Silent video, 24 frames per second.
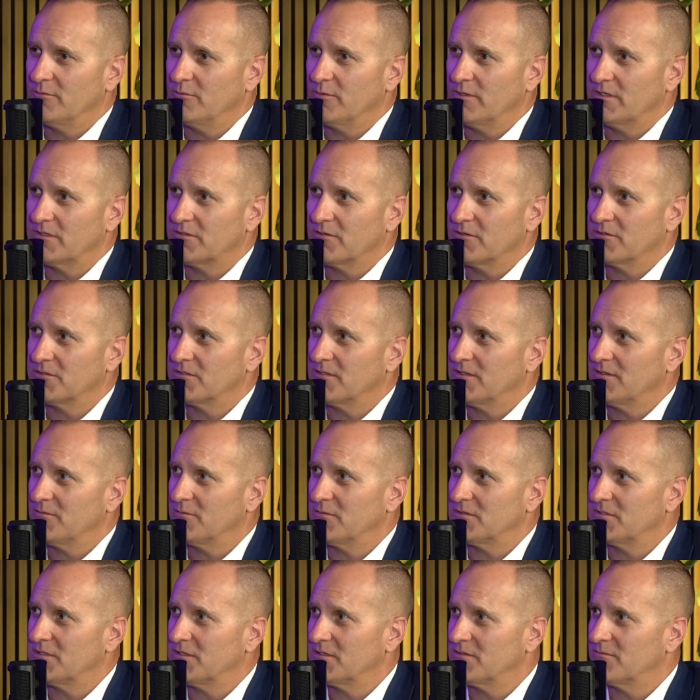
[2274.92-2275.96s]
research that
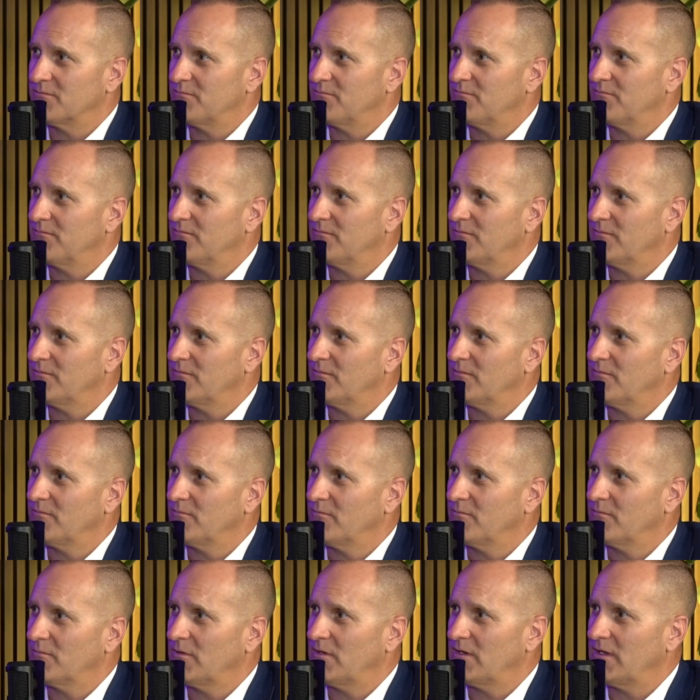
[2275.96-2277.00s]
was just
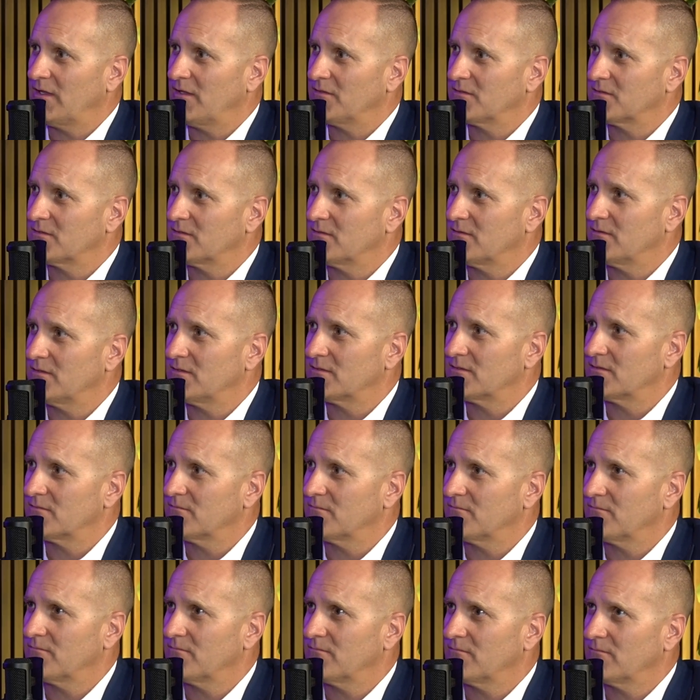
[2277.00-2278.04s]
announced this
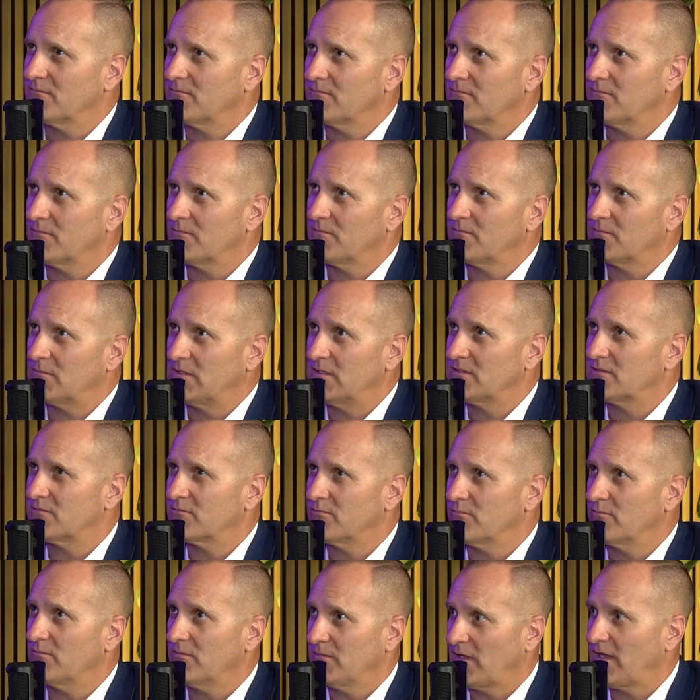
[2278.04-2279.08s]

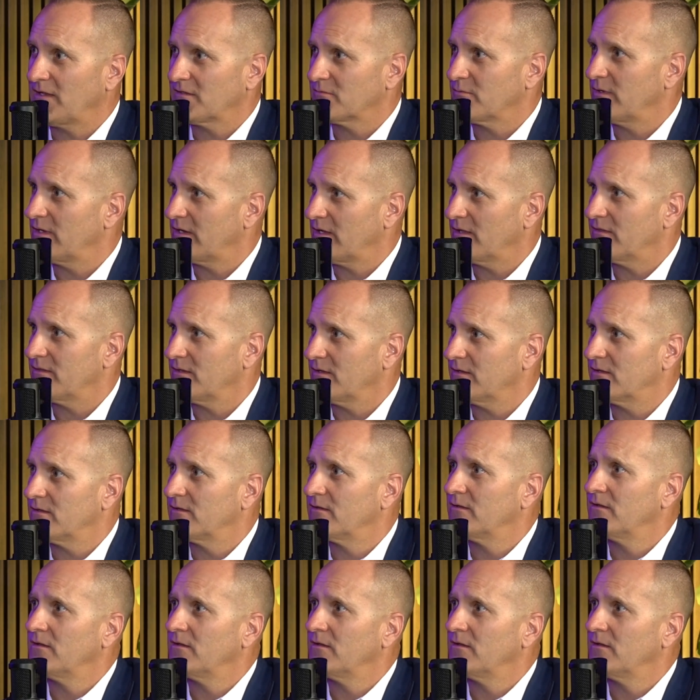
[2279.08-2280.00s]
last week, I think,